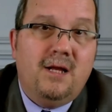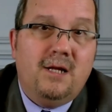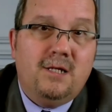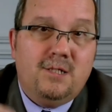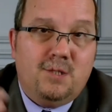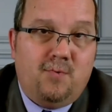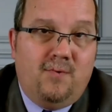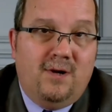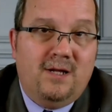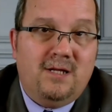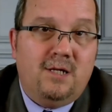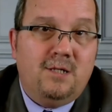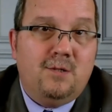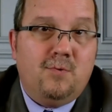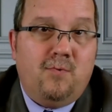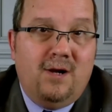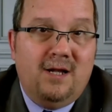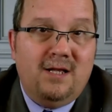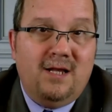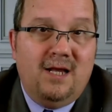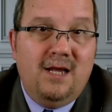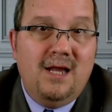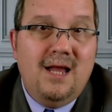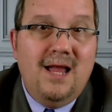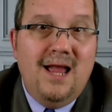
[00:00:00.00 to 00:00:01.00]

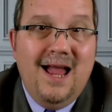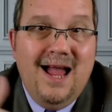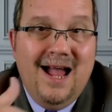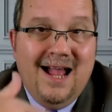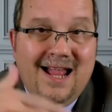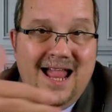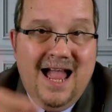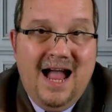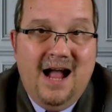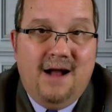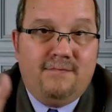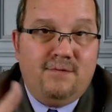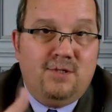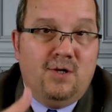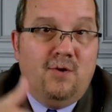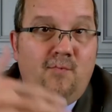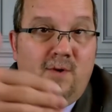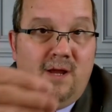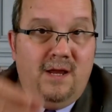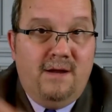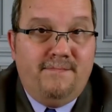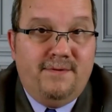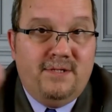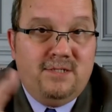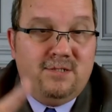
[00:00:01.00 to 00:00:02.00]
2020 and after. We
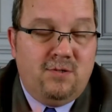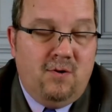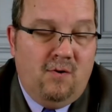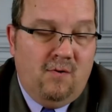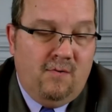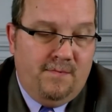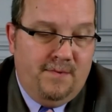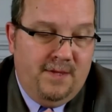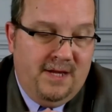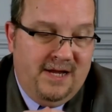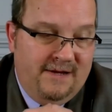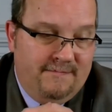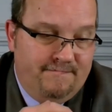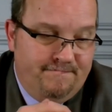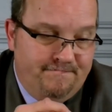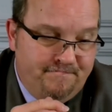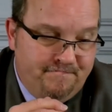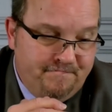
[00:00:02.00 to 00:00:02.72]
have been told that.